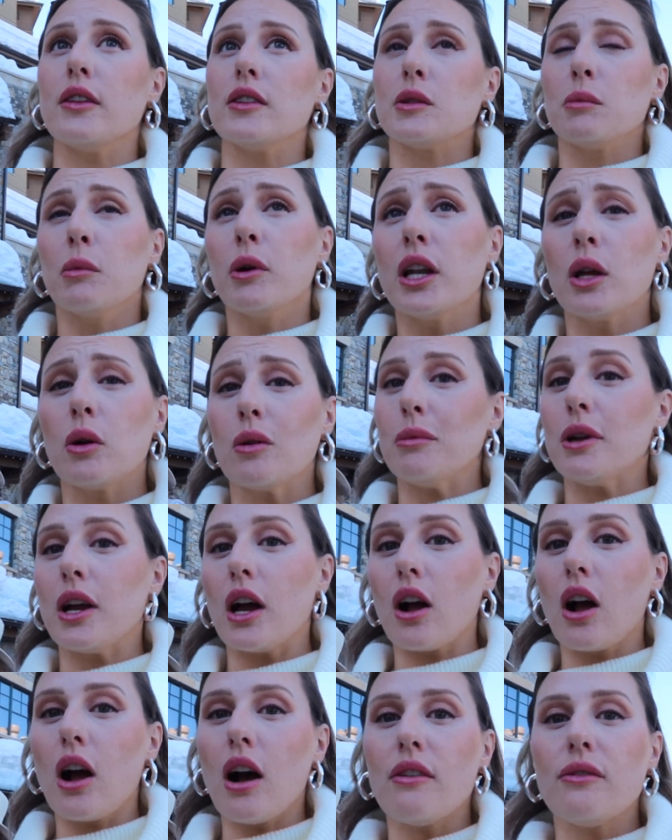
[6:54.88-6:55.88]
this morning when we
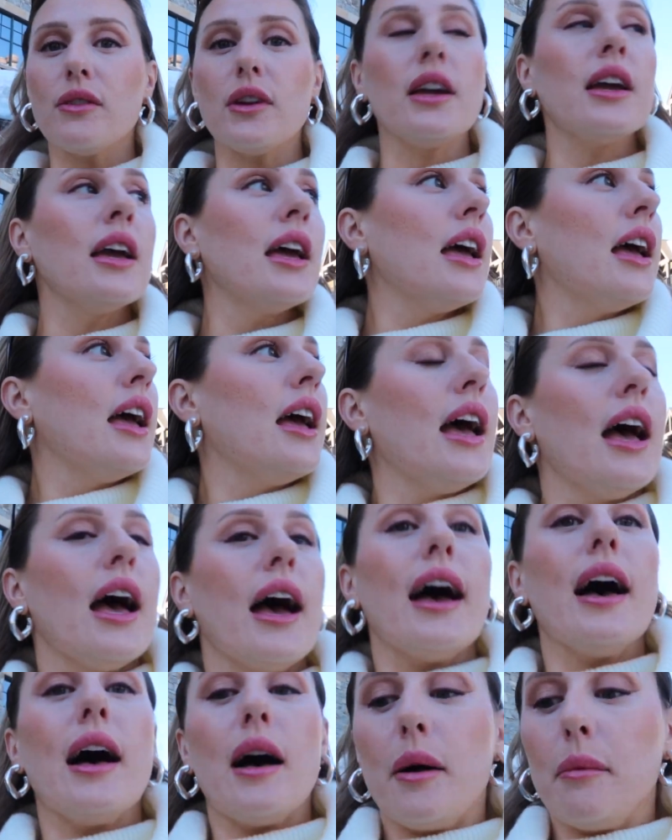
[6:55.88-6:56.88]
got coffee.
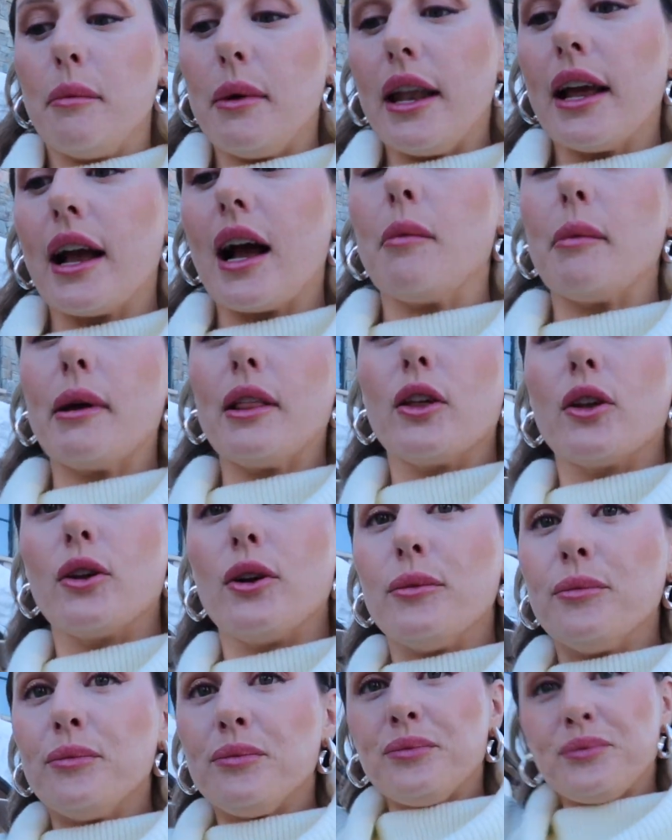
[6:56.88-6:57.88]
And I got my
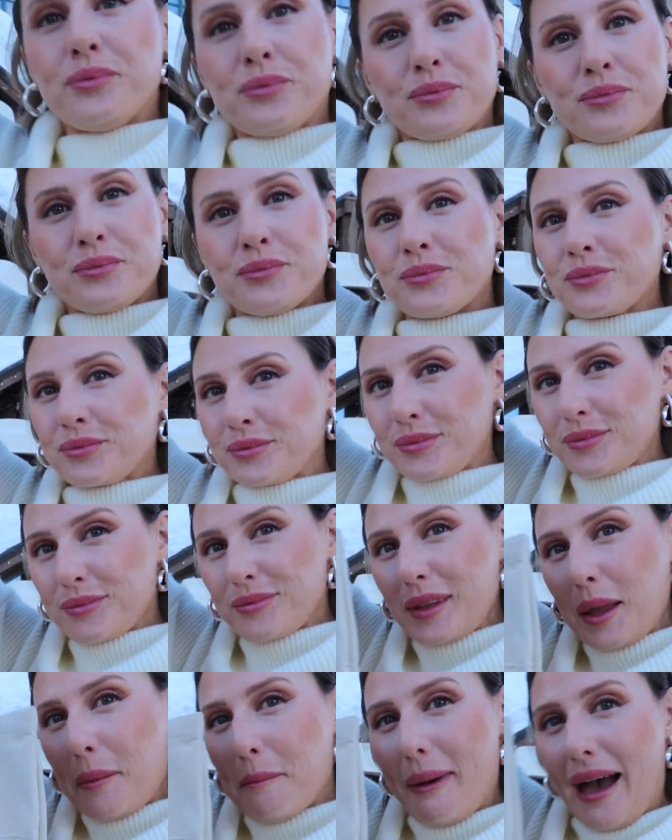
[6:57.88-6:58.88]
little
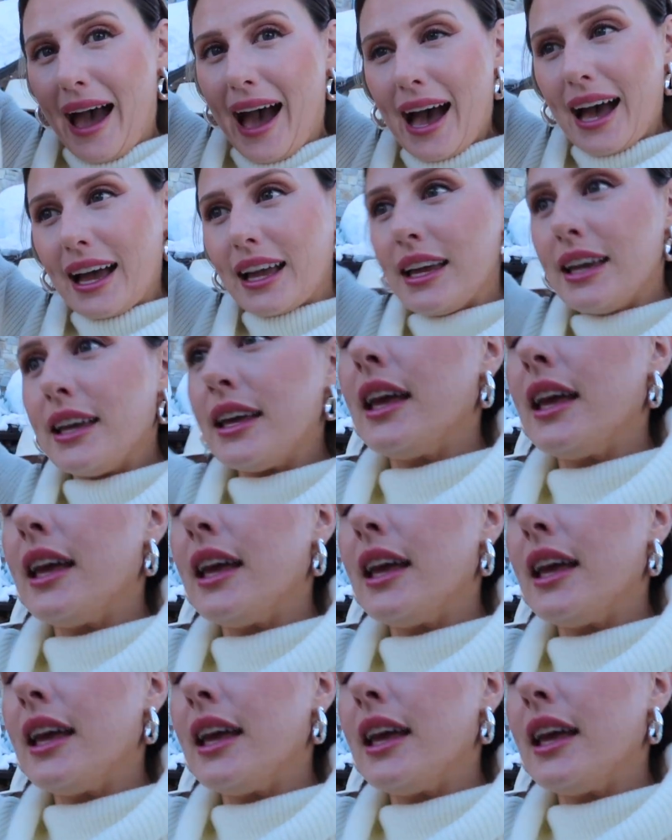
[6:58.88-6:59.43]
bag.